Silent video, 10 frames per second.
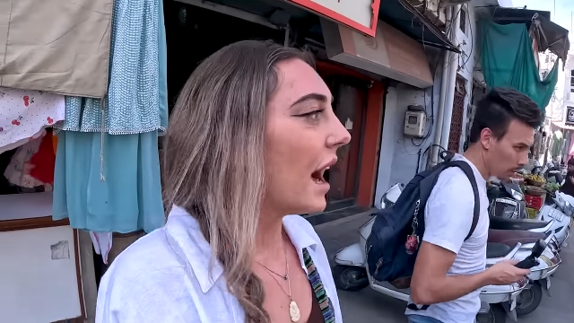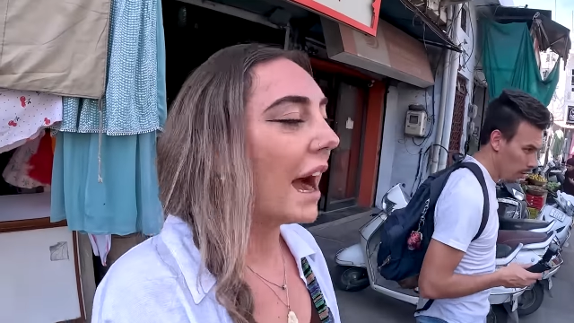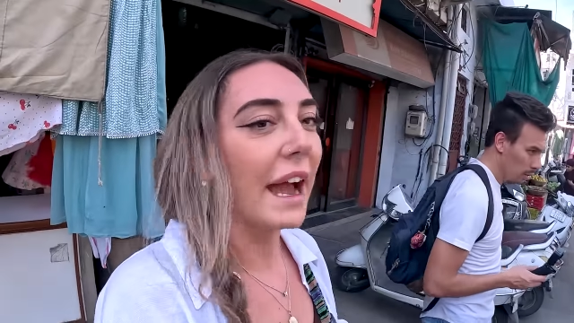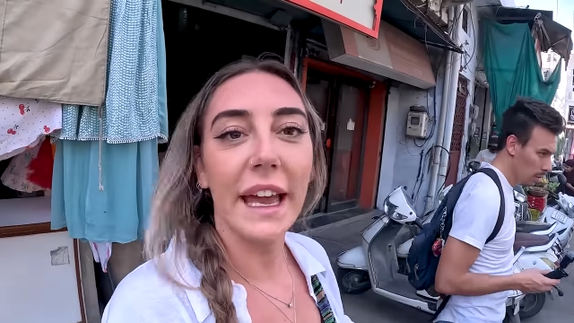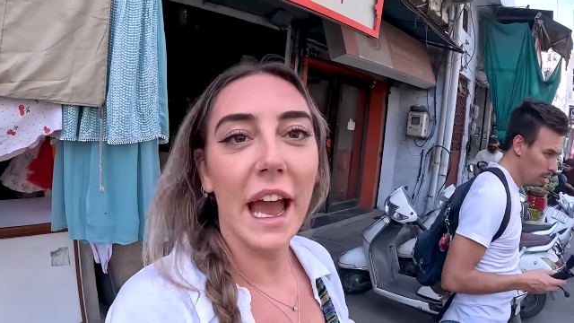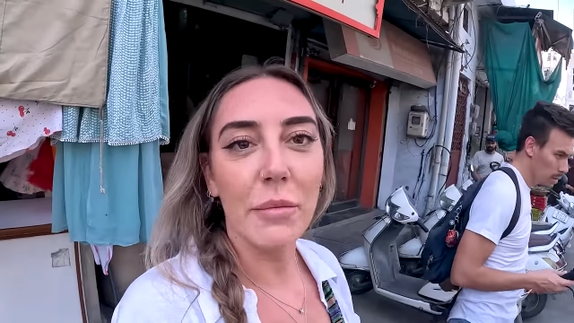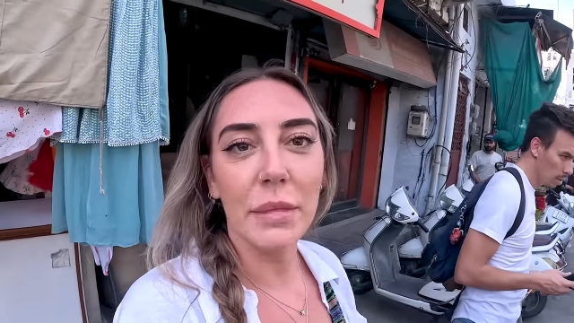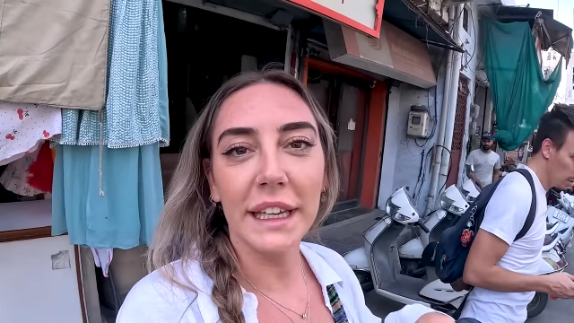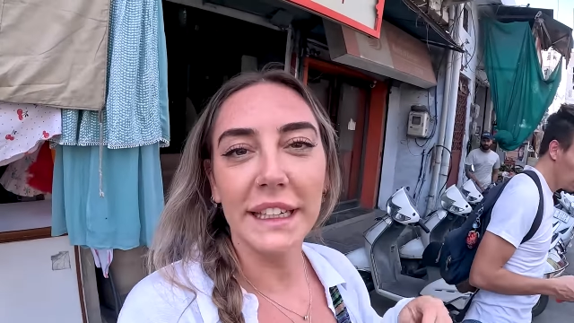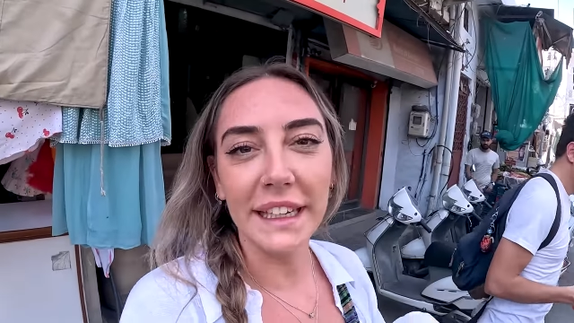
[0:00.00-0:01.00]
I am
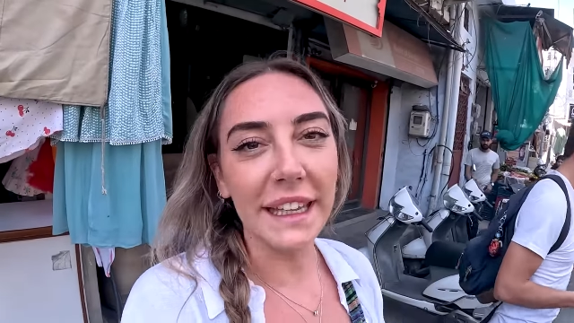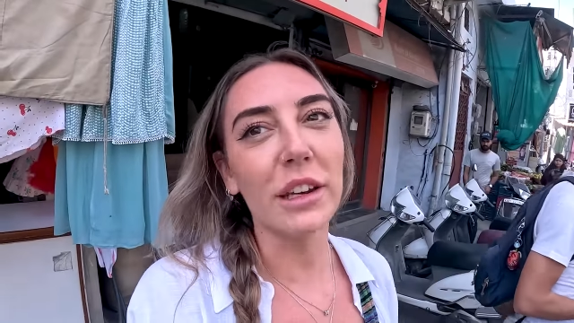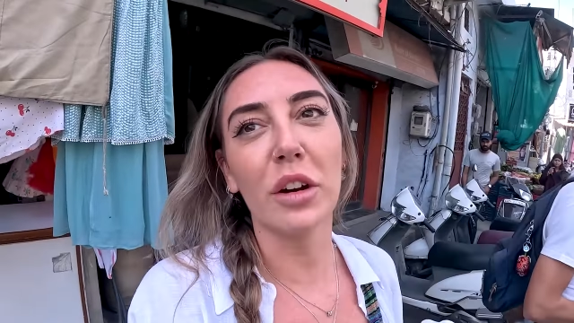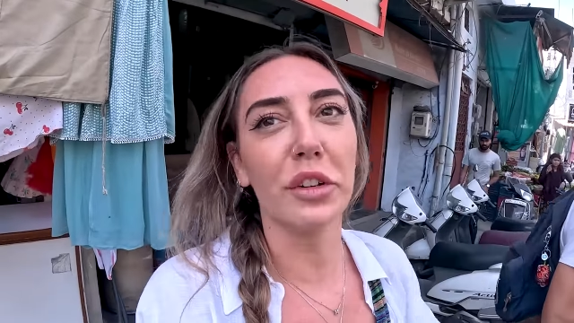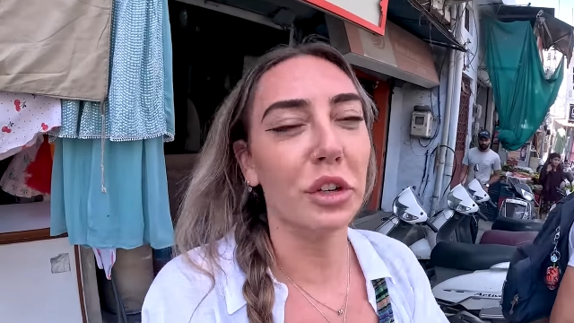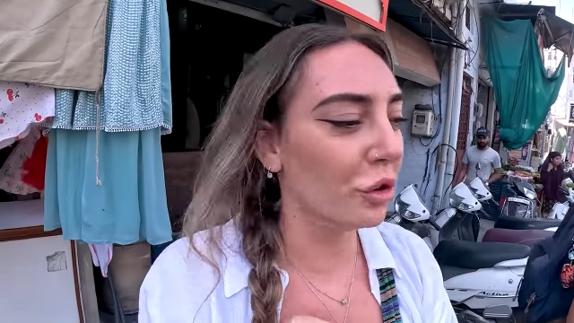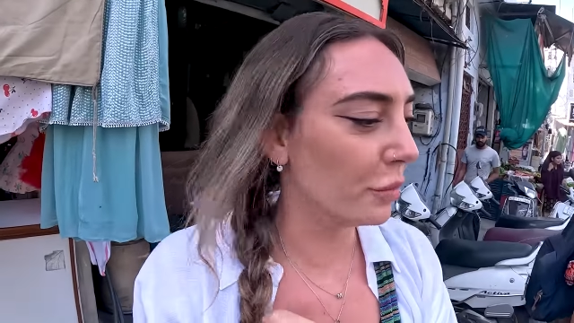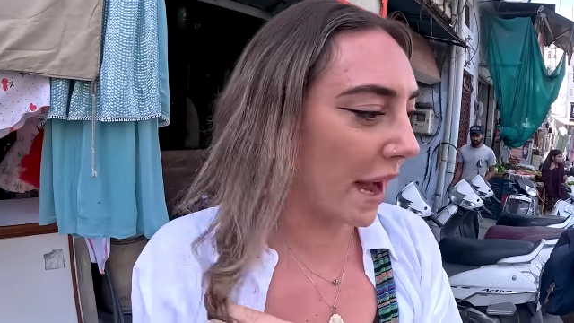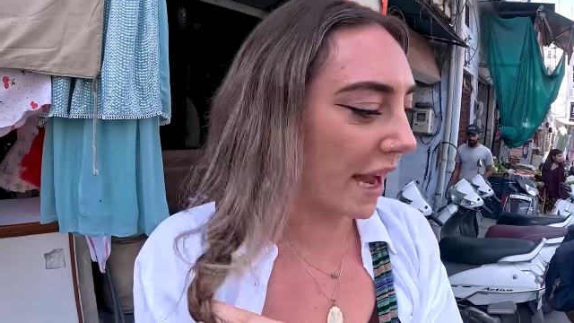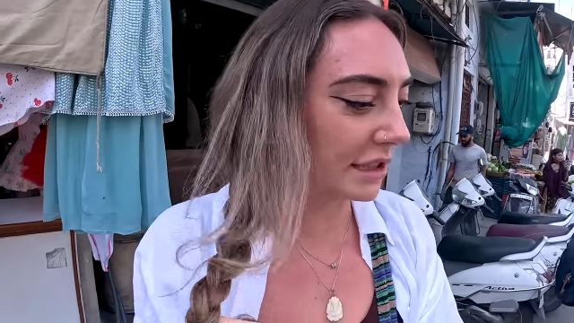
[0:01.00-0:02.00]
in need of a new
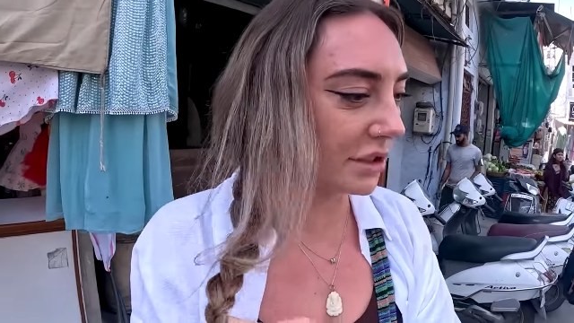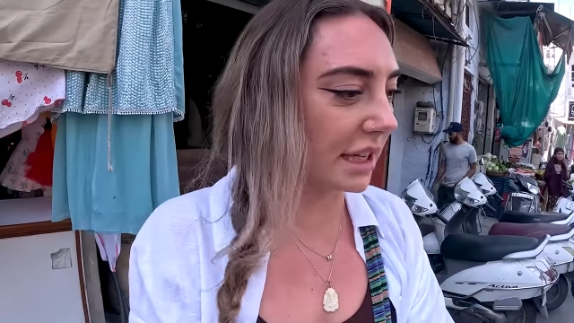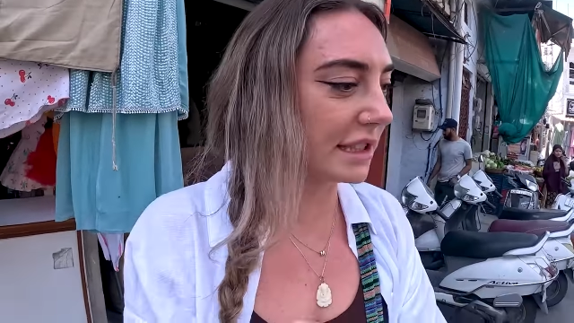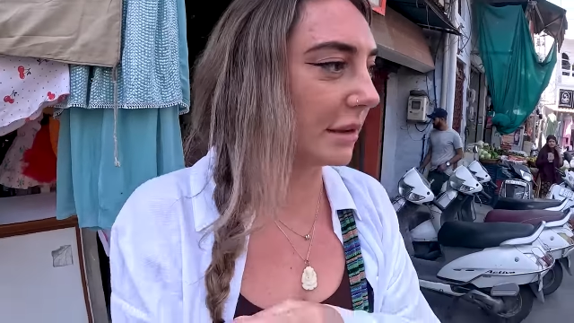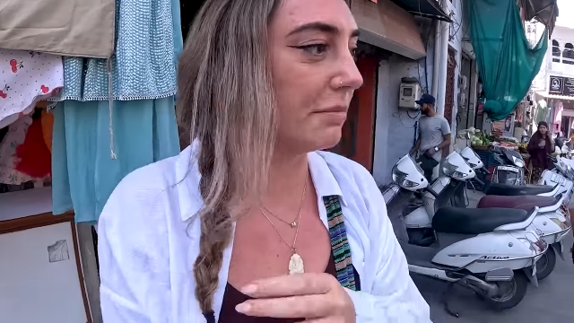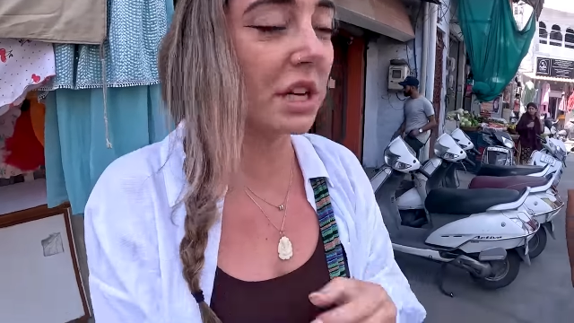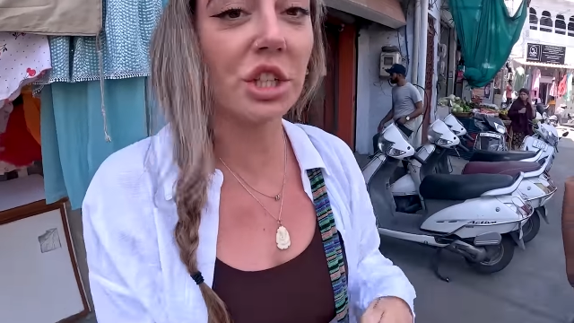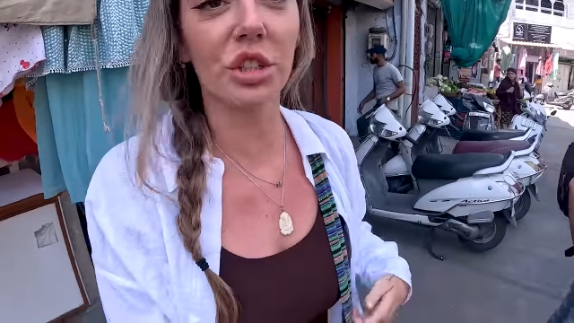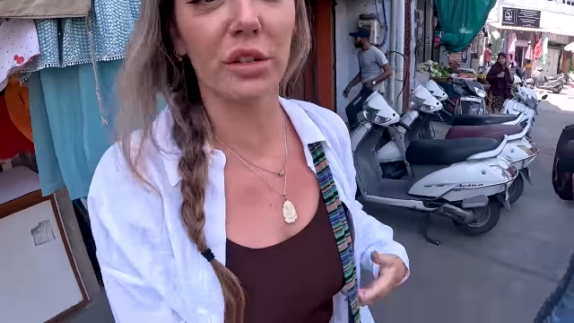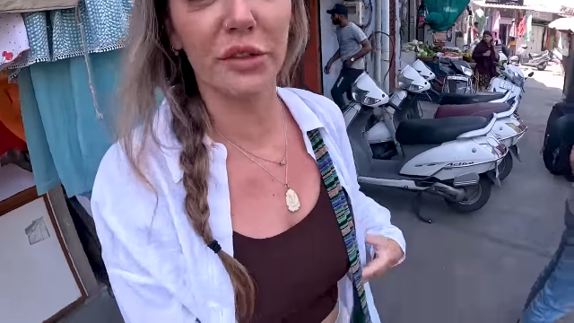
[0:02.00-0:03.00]
bag, so that's the
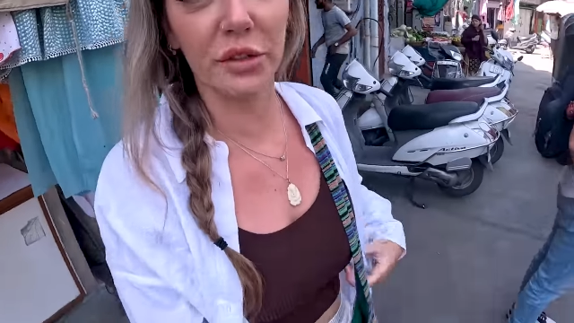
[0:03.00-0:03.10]
mission of